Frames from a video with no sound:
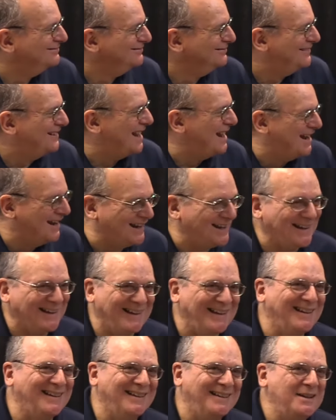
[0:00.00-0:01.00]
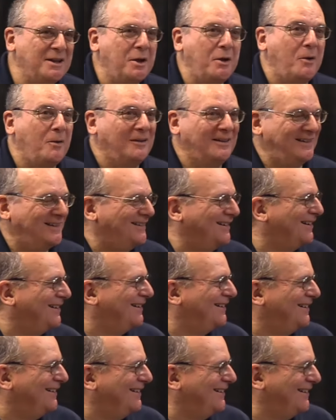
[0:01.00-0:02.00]

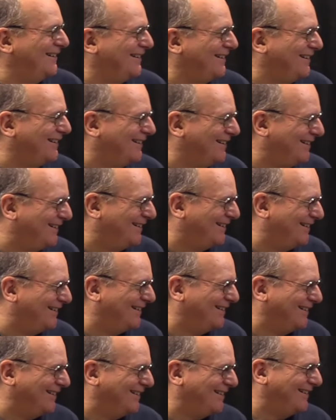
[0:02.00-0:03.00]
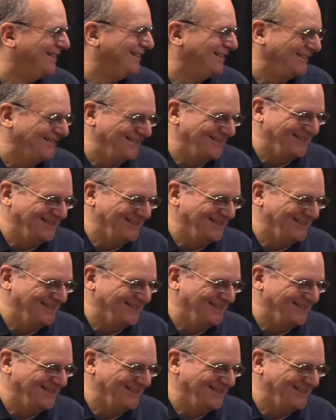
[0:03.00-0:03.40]
No words are spoken by the person on screen.